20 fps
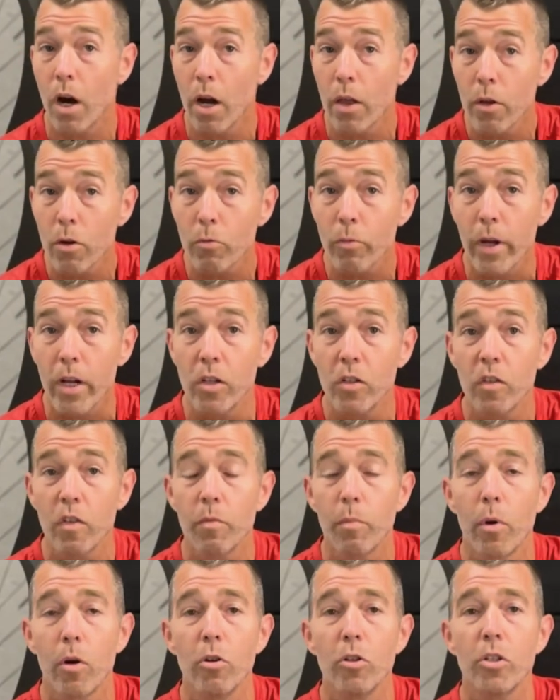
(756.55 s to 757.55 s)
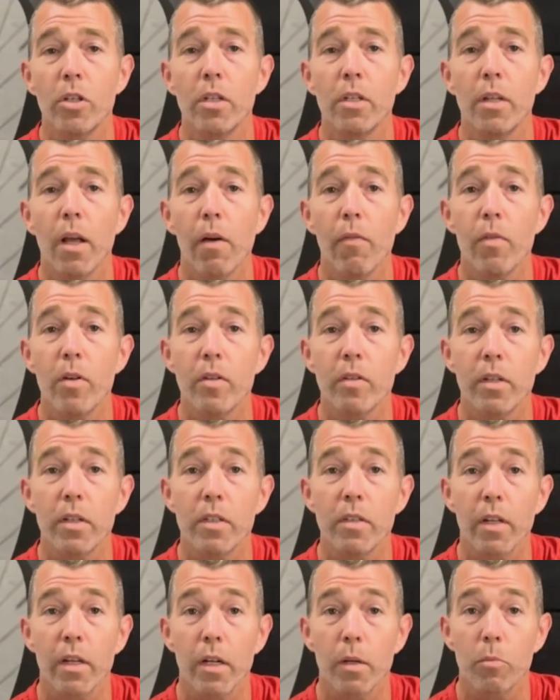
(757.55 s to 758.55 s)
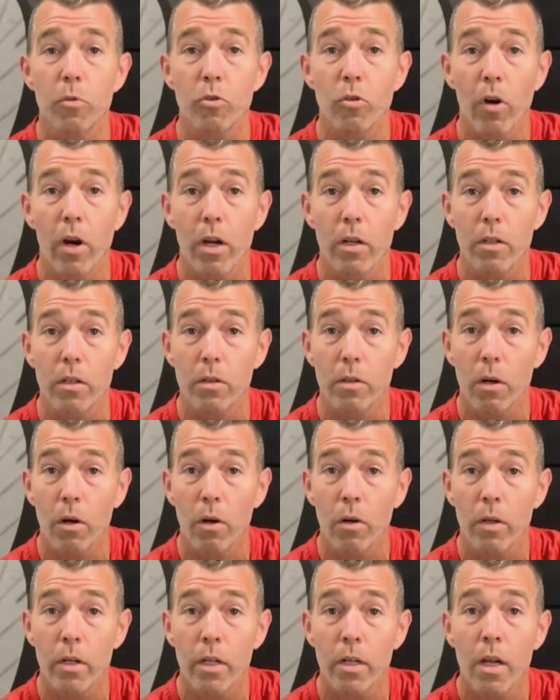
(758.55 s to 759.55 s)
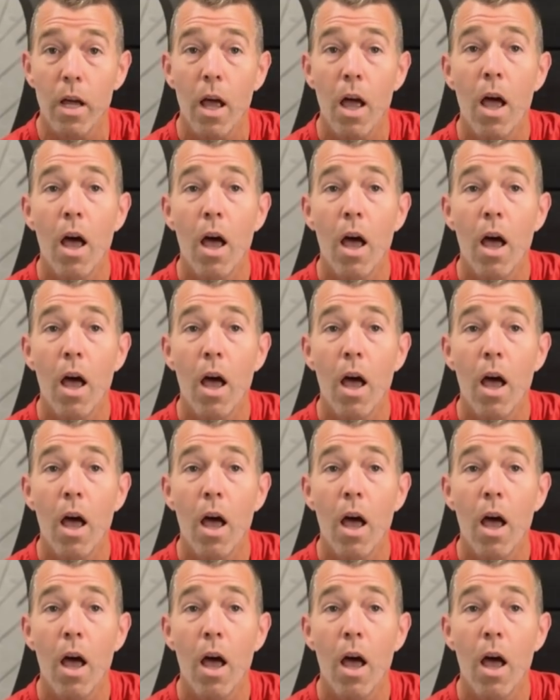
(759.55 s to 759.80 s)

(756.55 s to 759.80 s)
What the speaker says: other range of motion deficits that I'm trying to target,